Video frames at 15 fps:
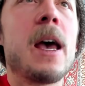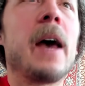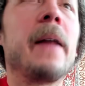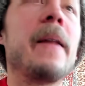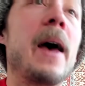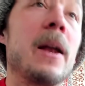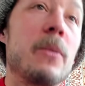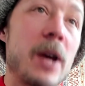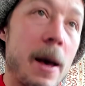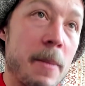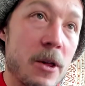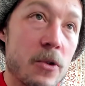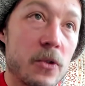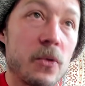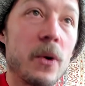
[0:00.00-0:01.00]
And then we got
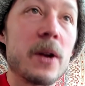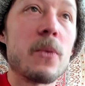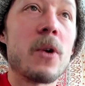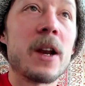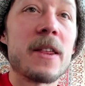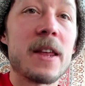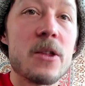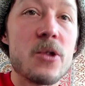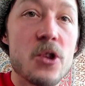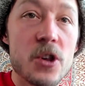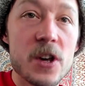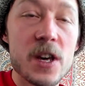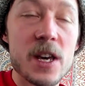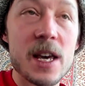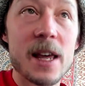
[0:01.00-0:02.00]
measure 21 is a
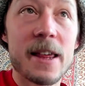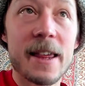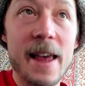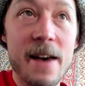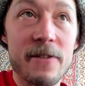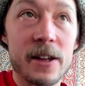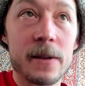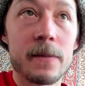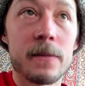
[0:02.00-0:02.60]
G7.